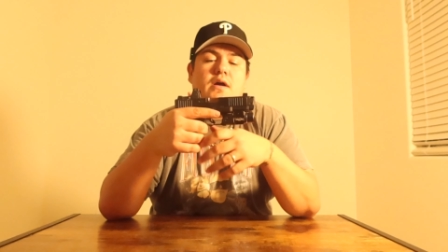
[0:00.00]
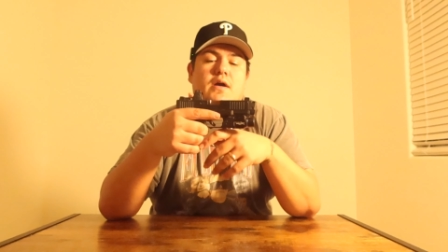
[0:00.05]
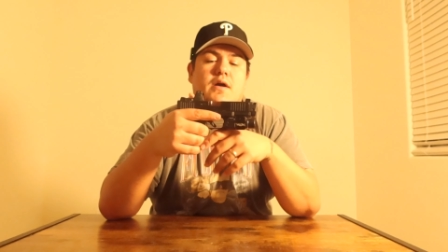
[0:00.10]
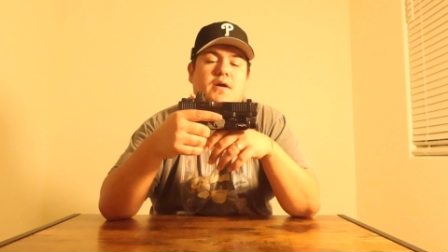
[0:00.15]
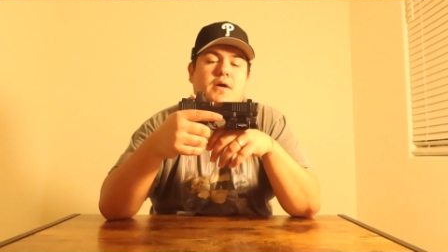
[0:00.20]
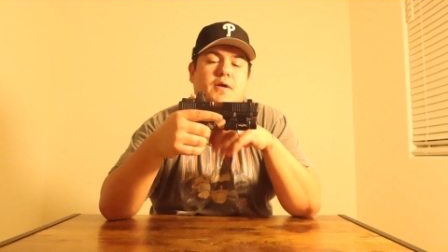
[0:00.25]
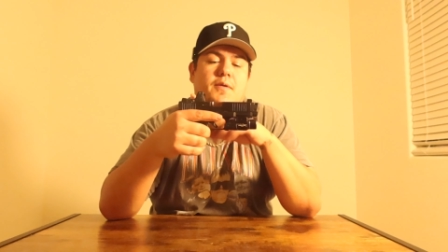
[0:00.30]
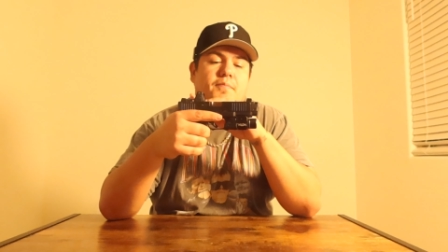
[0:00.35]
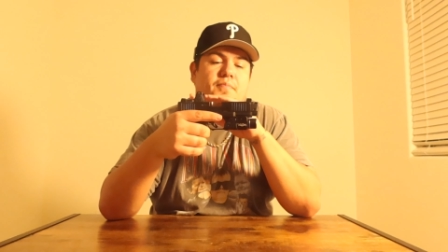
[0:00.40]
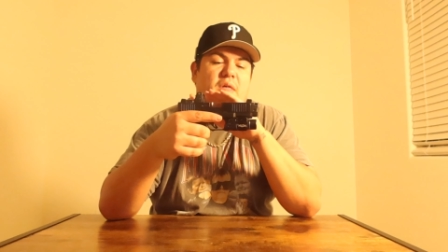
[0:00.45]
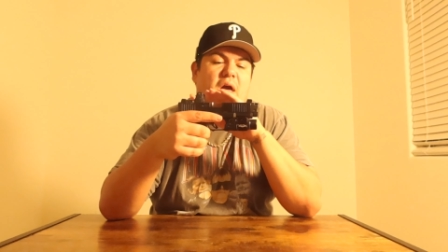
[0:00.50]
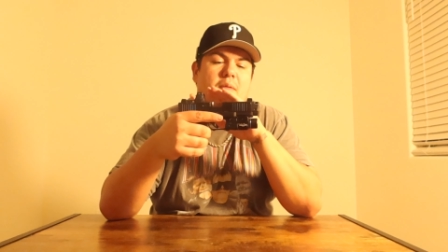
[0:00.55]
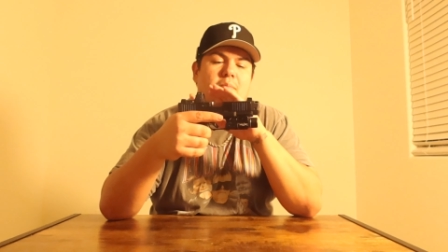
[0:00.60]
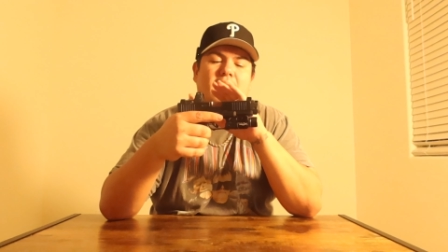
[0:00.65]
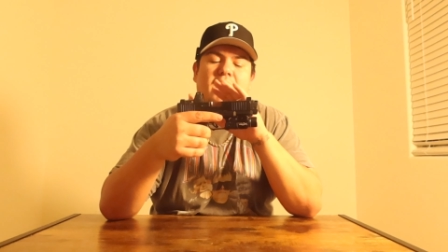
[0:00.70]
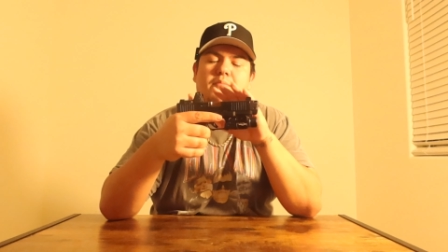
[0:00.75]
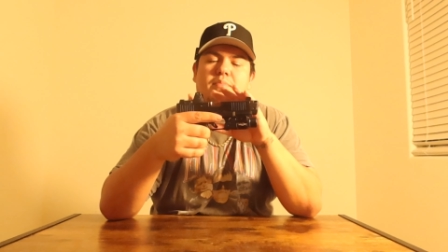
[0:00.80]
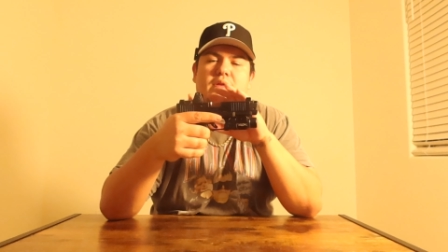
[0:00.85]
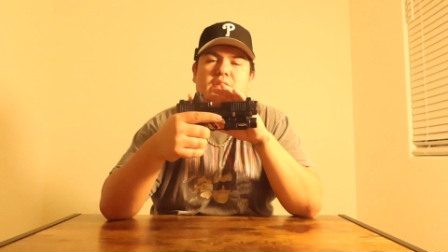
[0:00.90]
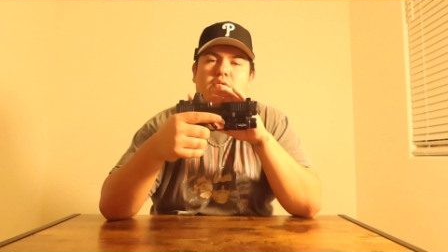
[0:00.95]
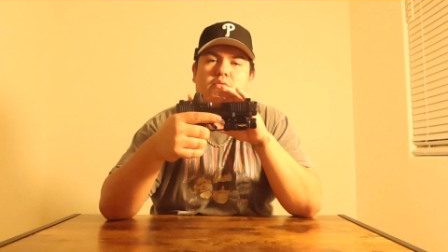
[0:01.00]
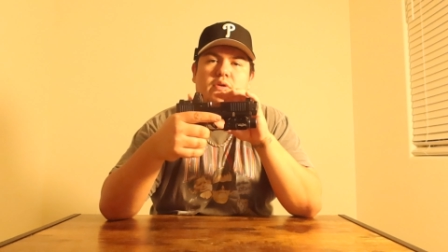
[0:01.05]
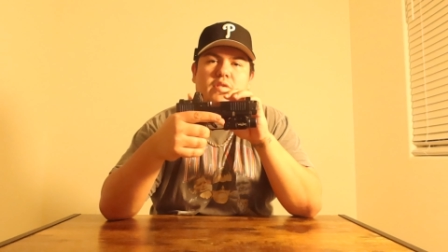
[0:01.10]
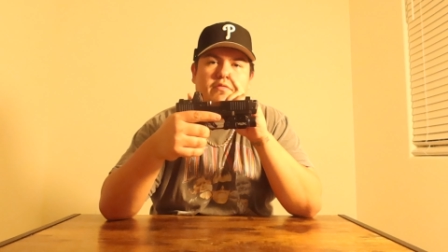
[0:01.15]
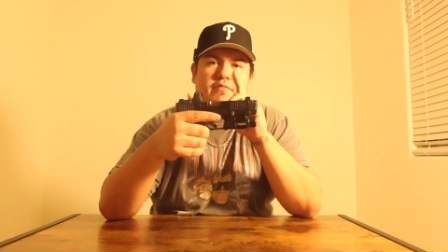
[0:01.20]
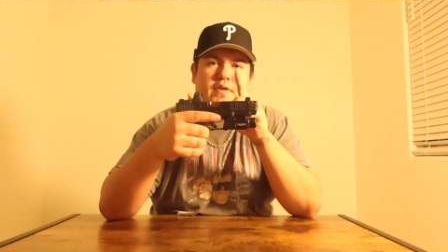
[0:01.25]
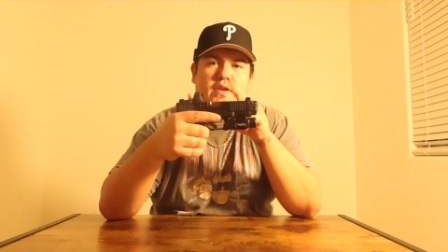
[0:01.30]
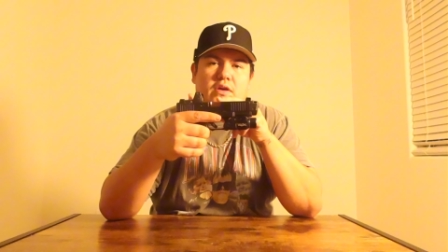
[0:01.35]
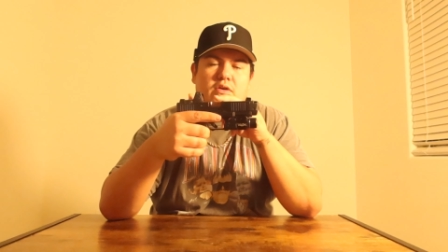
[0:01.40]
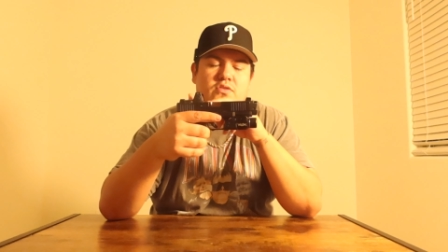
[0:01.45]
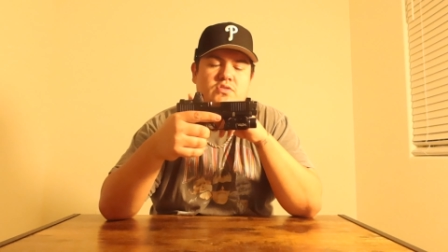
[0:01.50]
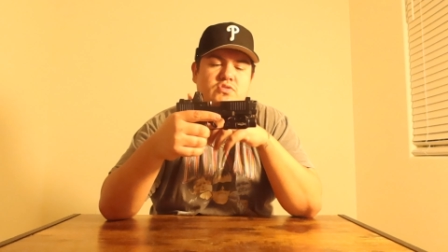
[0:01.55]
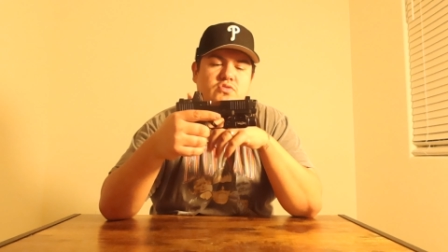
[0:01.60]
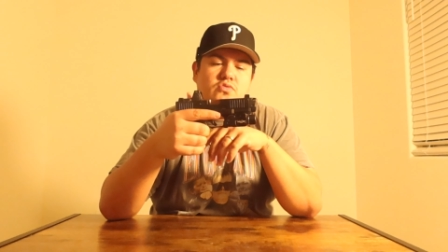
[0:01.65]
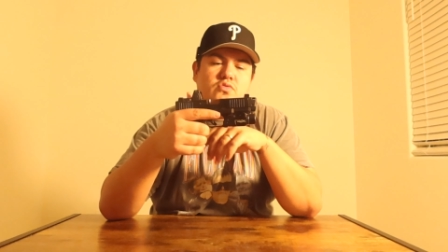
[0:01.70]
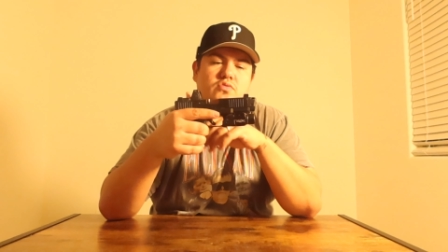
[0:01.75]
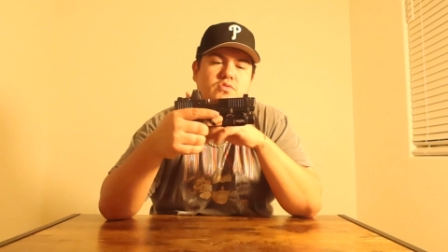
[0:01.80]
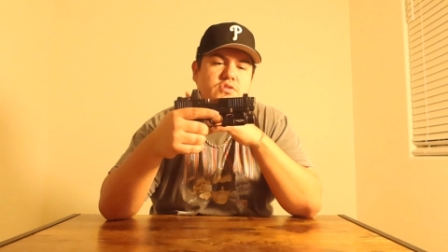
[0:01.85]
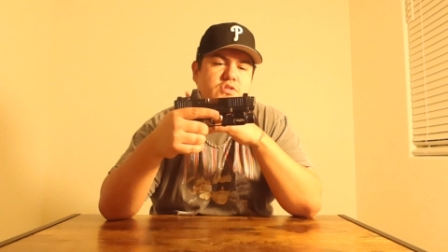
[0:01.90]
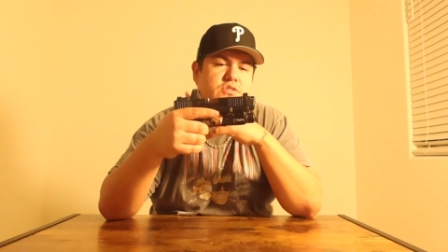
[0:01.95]
I may be doing a video
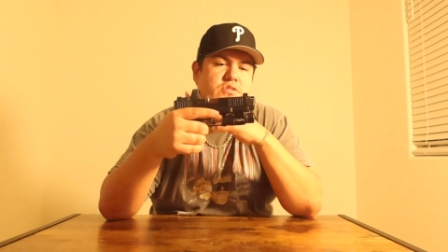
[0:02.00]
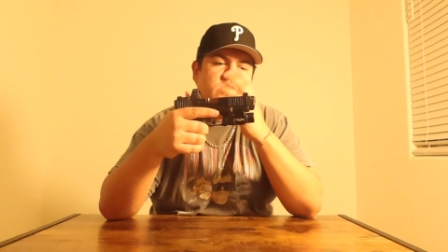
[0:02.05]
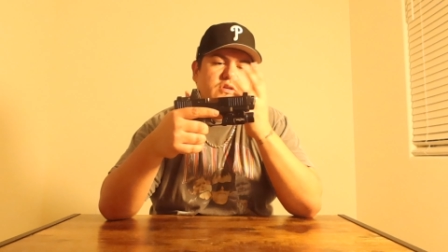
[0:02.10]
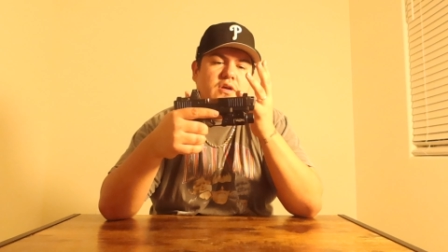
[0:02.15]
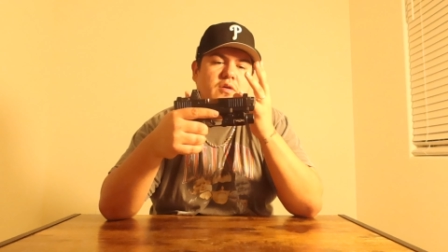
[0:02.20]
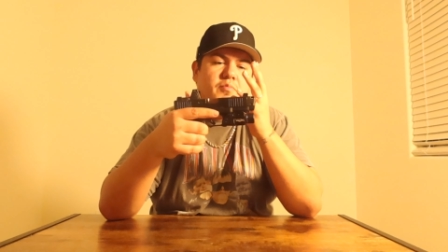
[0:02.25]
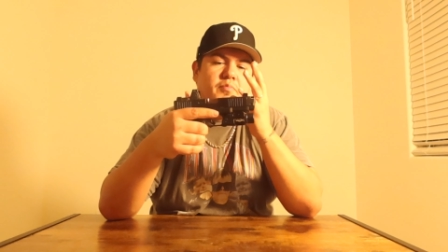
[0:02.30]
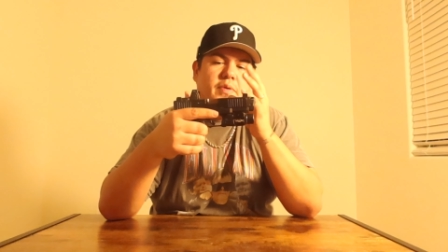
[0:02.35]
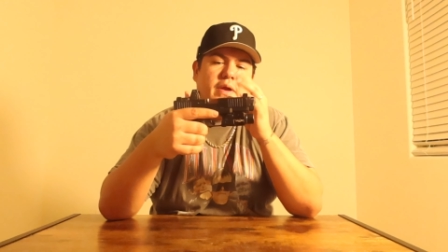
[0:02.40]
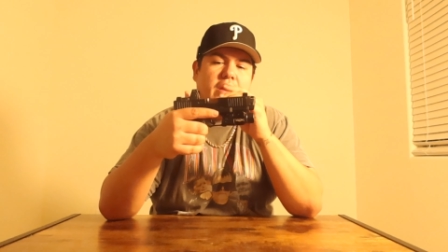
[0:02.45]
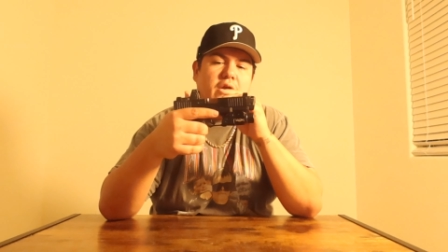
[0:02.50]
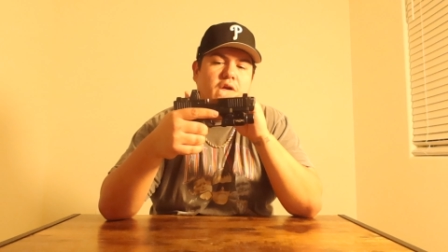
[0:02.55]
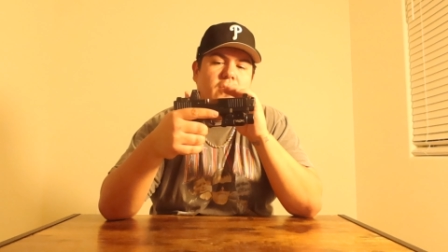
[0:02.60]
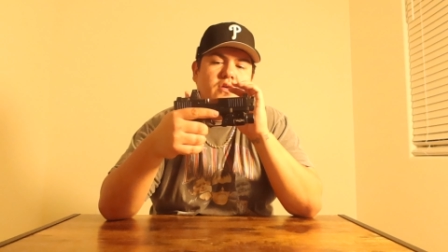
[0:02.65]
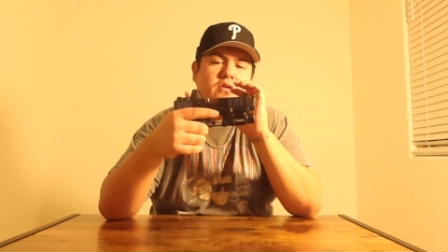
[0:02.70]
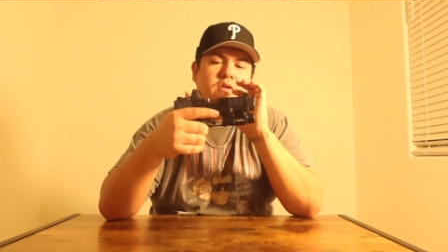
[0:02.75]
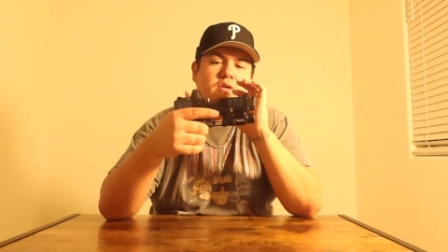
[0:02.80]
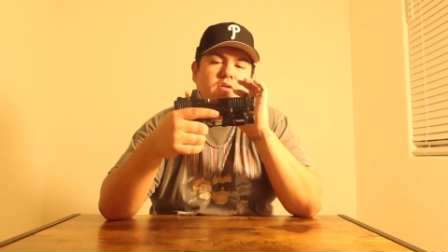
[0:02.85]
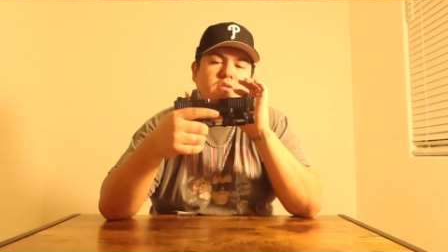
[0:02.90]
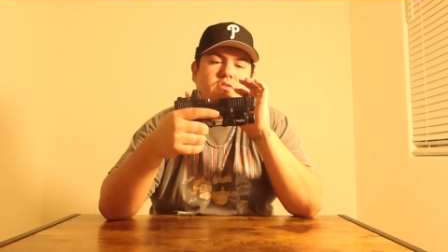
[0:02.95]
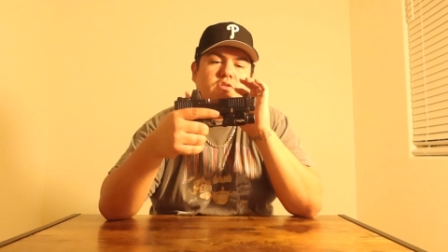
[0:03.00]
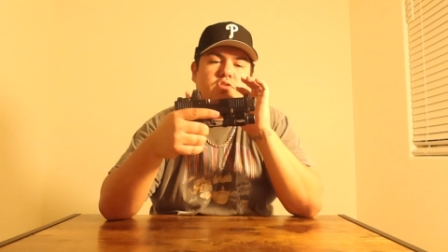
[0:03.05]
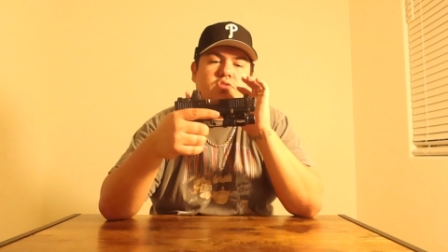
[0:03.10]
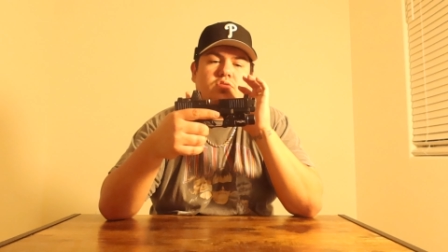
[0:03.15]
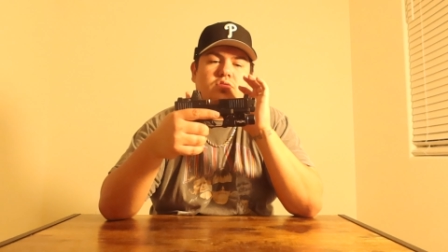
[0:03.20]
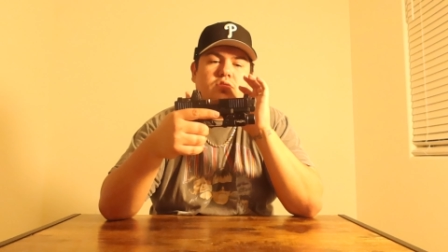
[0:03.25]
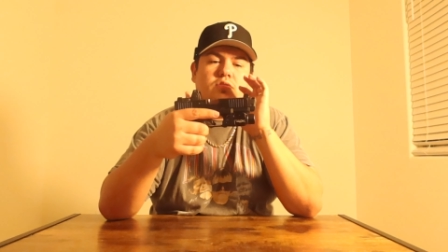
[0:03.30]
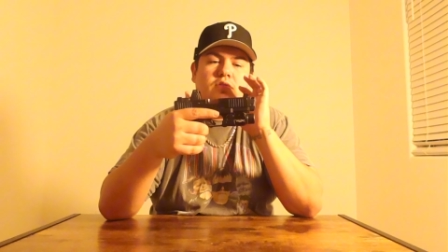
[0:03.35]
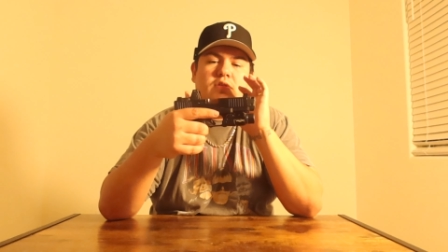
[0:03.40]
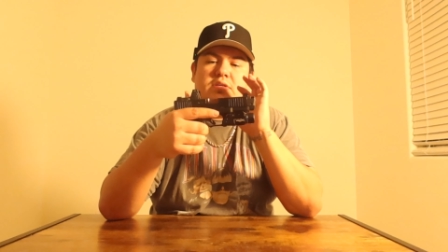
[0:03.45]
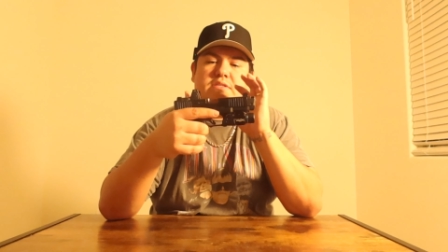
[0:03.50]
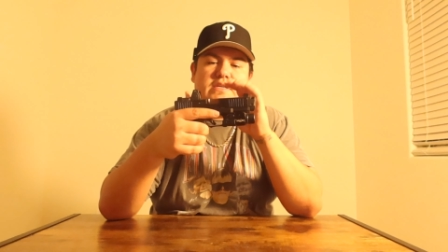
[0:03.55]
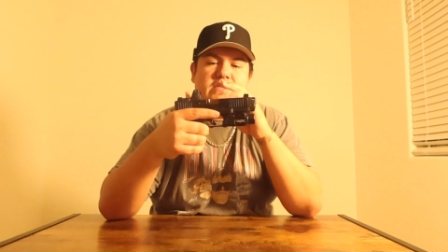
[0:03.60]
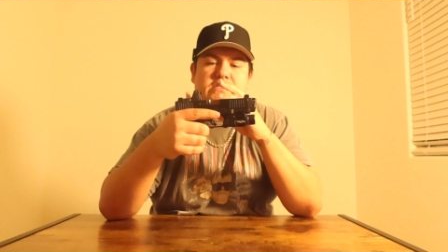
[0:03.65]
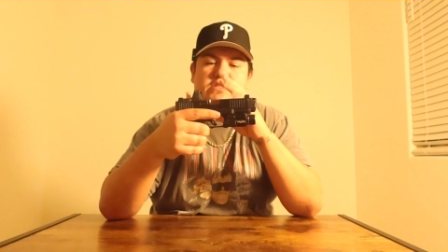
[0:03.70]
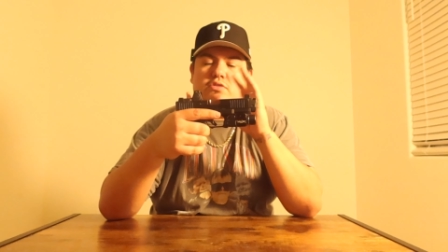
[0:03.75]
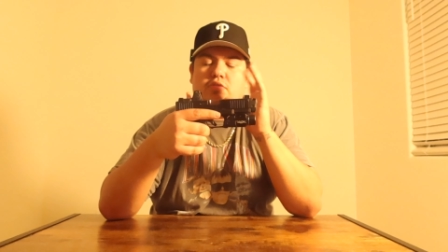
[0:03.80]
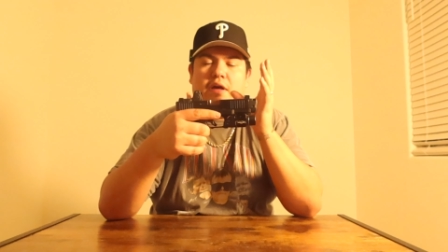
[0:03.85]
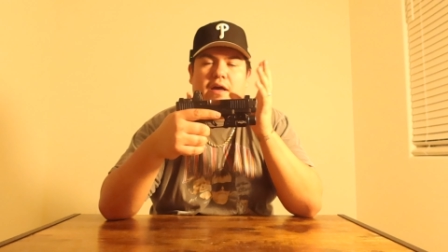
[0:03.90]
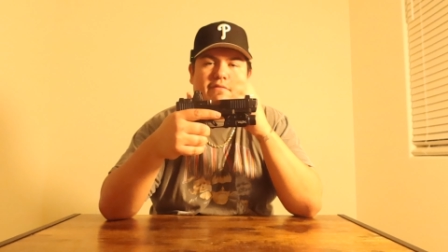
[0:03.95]
soon just to compare, because I
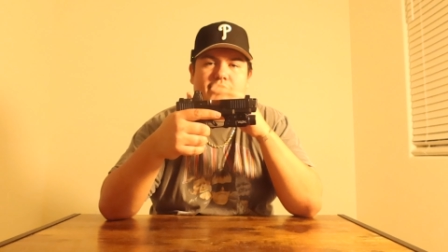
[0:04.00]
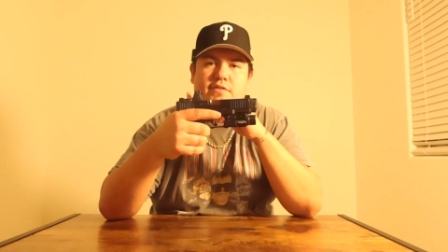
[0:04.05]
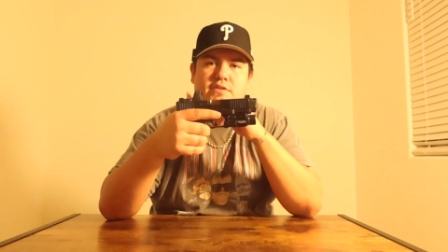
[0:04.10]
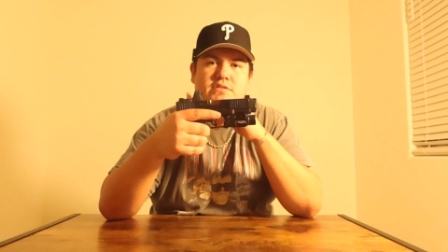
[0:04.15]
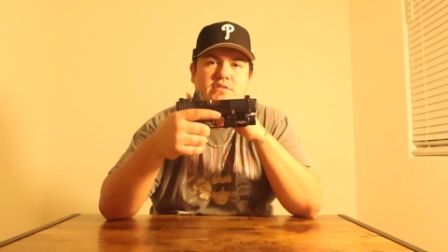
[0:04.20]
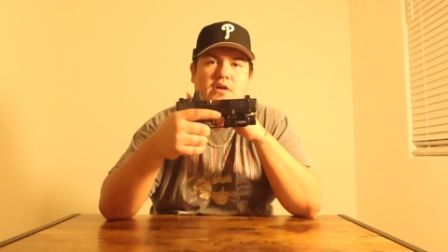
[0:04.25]
still have the